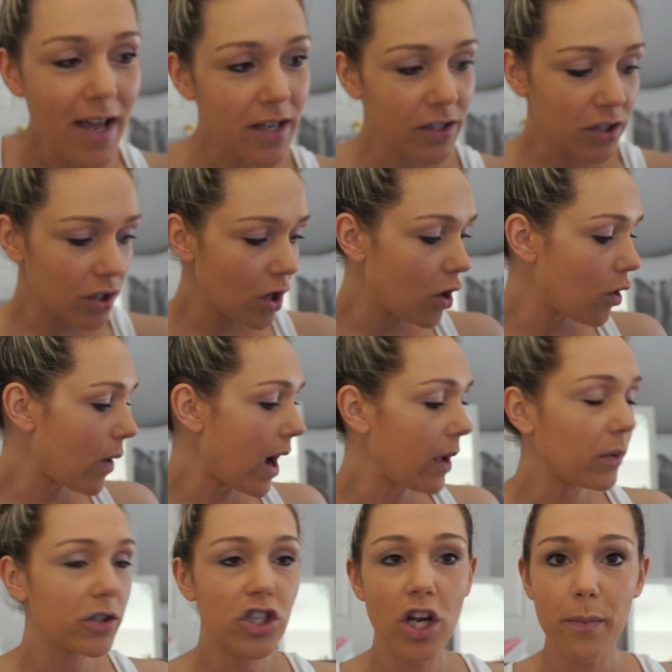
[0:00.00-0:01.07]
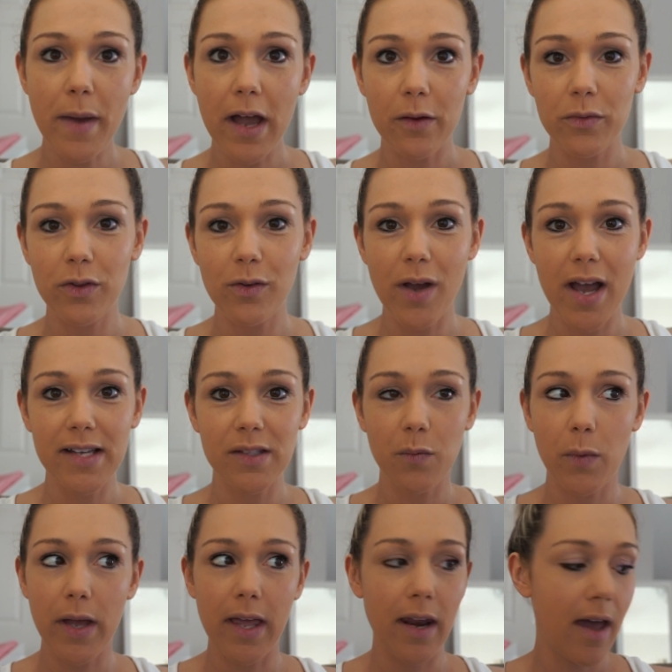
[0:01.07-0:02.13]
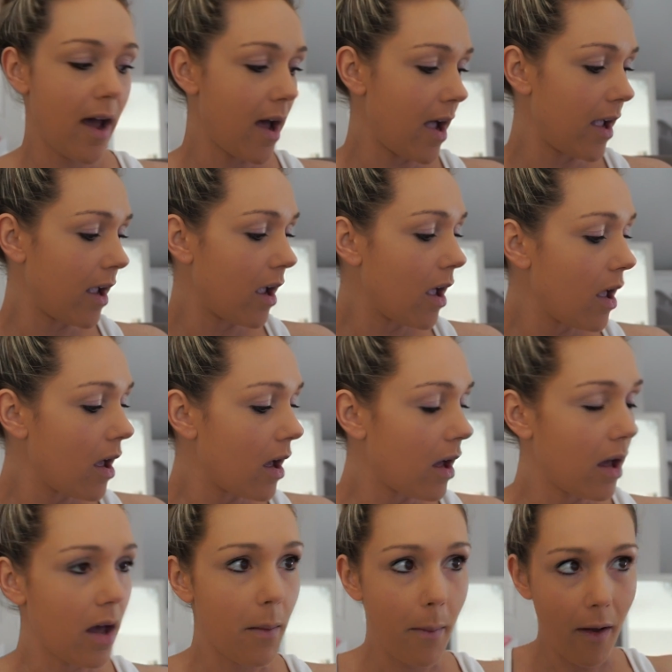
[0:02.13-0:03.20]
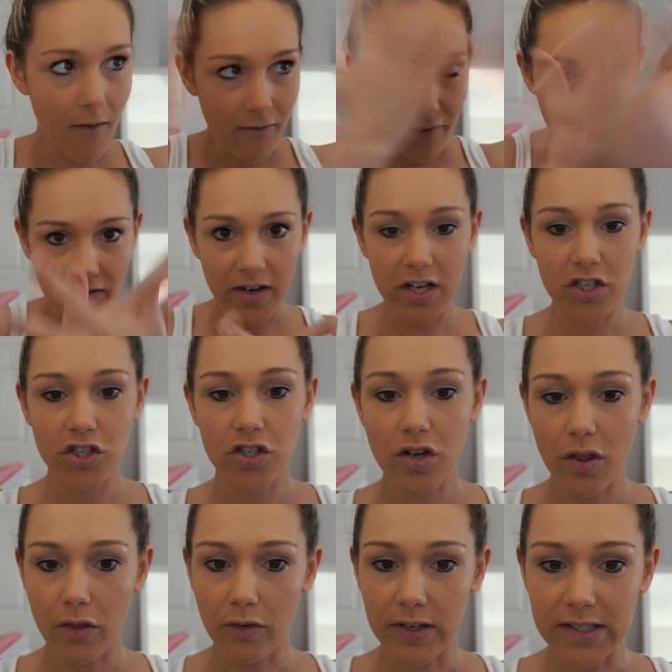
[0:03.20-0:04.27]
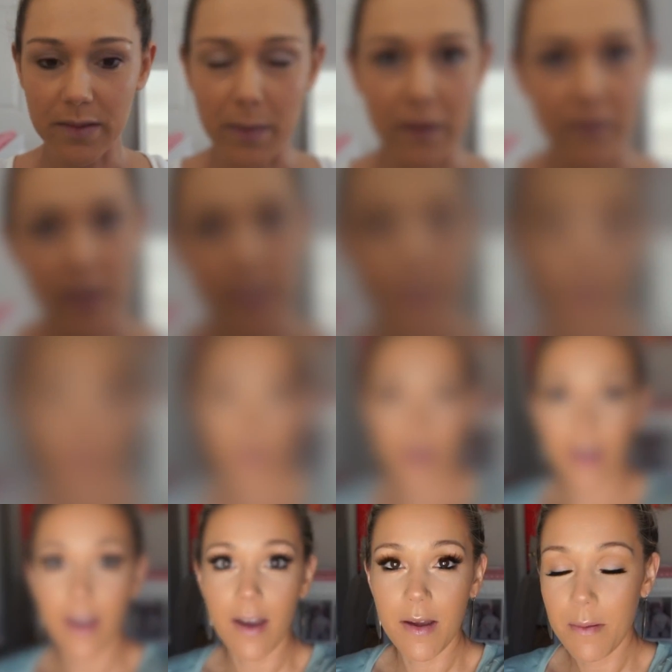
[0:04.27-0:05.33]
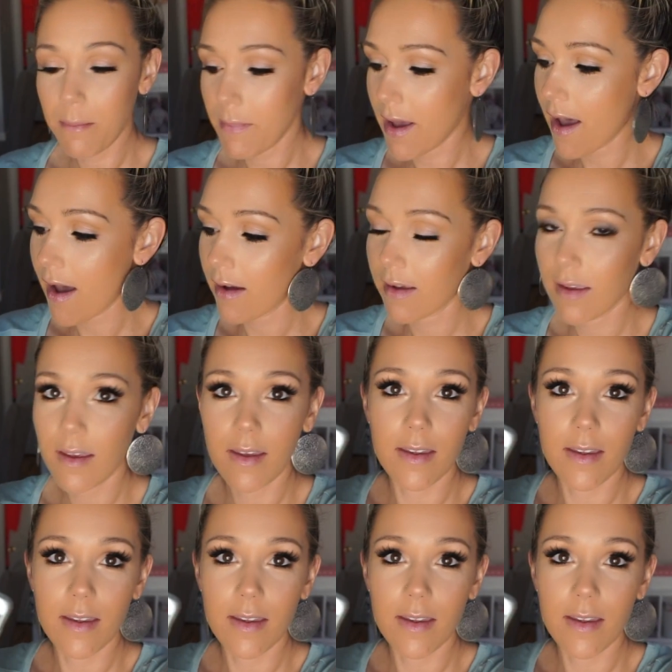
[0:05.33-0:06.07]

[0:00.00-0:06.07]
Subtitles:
So I will check back with you guys when I finish the rest of my face. Okay, I'm back.